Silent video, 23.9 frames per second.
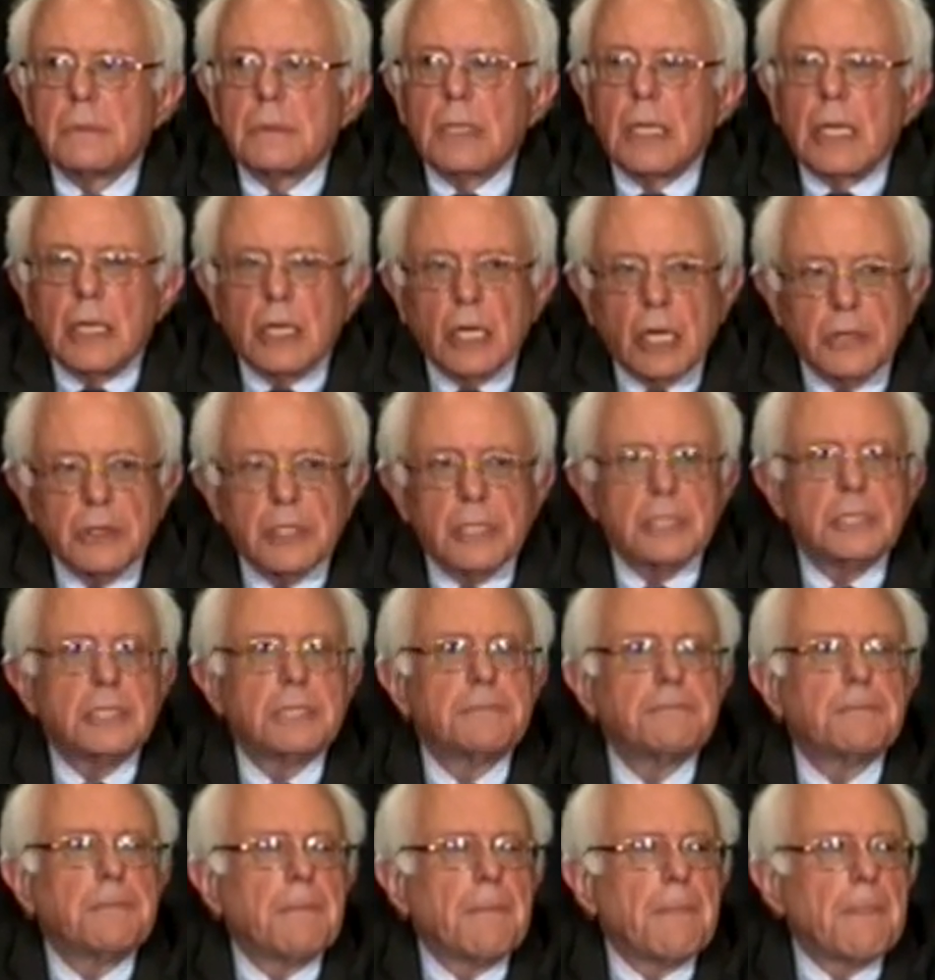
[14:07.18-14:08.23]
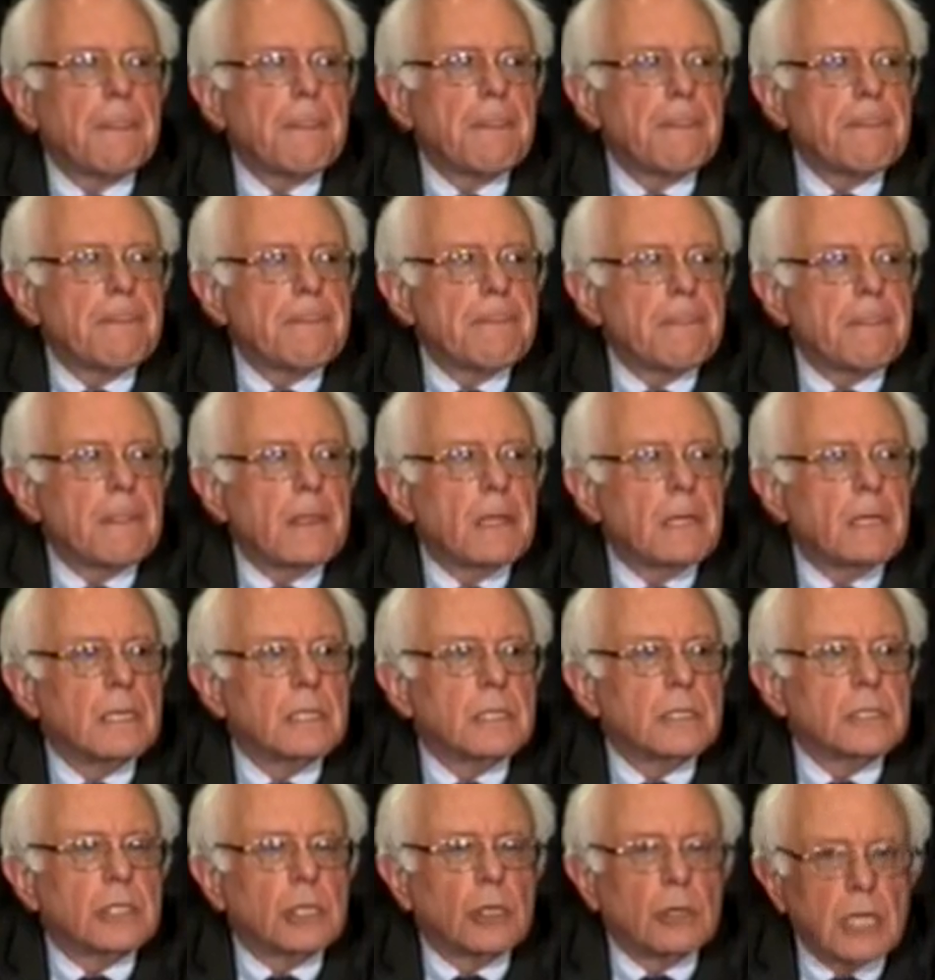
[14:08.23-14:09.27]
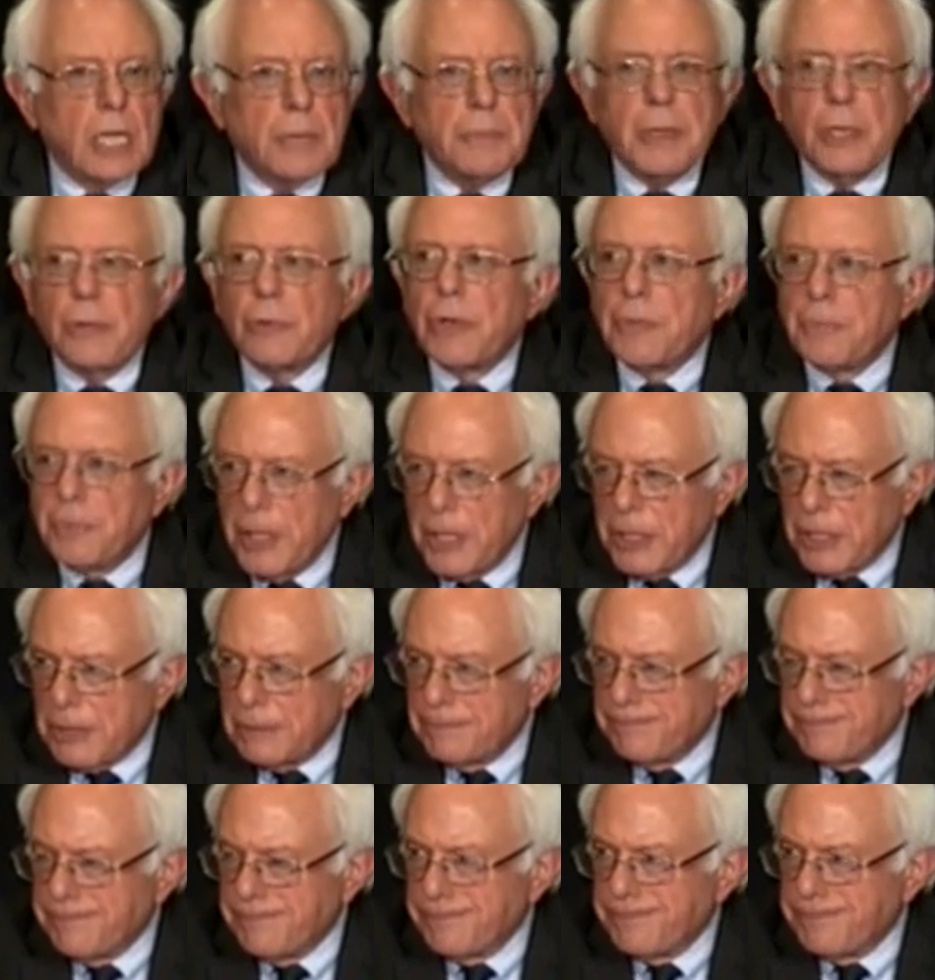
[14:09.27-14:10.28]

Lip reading: and others. So let me repeat it.